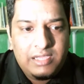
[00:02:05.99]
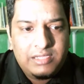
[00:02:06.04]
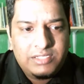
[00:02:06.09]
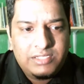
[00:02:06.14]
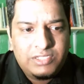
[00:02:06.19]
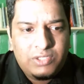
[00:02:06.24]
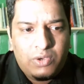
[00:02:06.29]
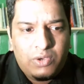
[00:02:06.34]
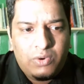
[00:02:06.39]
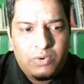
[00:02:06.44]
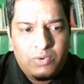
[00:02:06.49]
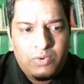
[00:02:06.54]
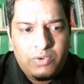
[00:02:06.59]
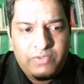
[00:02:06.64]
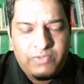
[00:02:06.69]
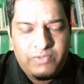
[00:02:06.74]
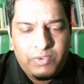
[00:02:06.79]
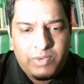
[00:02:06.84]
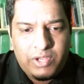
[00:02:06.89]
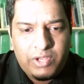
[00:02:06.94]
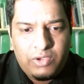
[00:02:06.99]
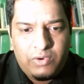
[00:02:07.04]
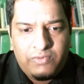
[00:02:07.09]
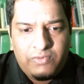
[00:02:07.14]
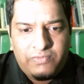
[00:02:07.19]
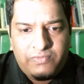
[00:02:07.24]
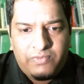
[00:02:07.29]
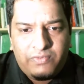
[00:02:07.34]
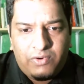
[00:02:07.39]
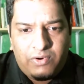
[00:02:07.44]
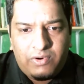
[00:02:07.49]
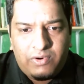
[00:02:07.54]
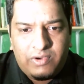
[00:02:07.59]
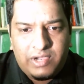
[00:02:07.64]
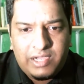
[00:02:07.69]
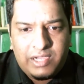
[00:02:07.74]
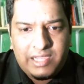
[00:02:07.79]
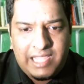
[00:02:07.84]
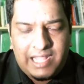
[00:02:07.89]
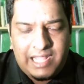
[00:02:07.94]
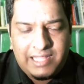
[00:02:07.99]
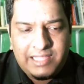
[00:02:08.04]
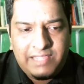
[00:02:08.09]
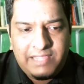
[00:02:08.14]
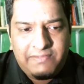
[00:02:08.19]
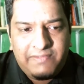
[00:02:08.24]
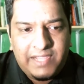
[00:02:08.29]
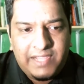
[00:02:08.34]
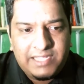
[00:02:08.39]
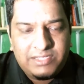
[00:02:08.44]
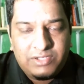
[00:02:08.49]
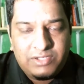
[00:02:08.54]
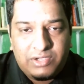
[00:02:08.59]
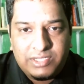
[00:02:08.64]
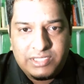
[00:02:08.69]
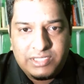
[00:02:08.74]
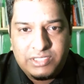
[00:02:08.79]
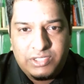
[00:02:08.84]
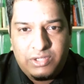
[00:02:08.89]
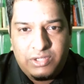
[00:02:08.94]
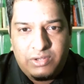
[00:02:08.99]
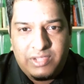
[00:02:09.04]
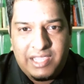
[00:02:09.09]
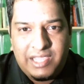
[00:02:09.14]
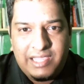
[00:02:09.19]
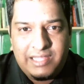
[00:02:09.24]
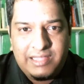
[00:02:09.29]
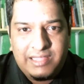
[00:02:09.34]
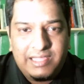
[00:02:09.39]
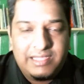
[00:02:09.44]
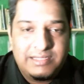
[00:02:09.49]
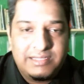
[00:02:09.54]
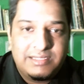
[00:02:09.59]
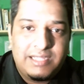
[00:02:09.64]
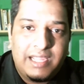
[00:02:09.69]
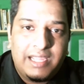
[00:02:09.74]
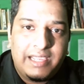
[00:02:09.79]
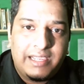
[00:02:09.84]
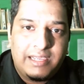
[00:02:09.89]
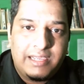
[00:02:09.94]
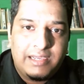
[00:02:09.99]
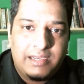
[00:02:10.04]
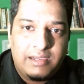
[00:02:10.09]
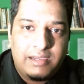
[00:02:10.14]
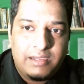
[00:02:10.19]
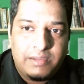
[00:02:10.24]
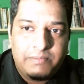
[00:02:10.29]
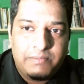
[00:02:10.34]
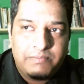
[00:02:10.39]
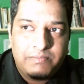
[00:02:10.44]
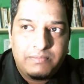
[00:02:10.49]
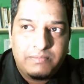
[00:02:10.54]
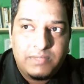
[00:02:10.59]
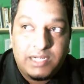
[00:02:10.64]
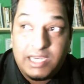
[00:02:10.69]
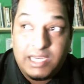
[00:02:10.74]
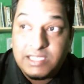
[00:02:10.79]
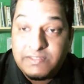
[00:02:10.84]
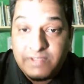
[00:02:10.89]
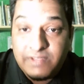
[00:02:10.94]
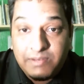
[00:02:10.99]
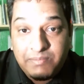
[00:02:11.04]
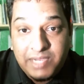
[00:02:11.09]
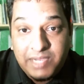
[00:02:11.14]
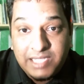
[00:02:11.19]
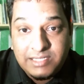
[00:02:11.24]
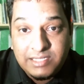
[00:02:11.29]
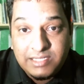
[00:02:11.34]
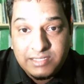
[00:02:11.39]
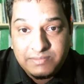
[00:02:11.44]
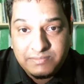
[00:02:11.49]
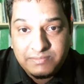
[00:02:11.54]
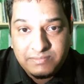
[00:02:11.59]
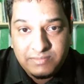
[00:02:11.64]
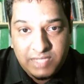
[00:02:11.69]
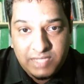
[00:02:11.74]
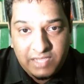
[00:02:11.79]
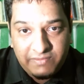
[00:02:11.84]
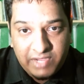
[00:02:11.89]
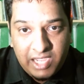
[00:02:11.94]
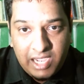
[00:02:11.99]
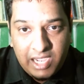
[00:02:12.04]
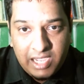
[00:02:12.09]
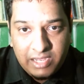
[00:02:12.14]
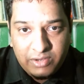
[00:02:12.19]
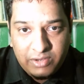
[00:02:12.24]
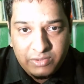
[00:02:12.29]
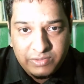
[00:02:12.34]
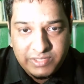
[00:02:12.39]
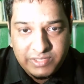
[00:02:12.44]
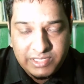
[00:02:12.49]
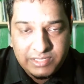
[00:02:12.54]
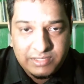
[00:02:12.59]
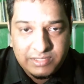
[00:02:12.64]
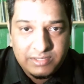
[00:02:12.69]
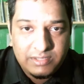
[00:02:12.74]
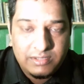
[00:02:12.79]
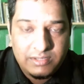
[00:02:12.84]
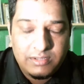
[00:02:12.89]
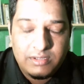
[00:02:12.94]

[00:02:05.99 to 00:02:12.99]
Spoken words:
So if you want to go for healthy fat sources, you're looking at things like grass-fed butter, avocados,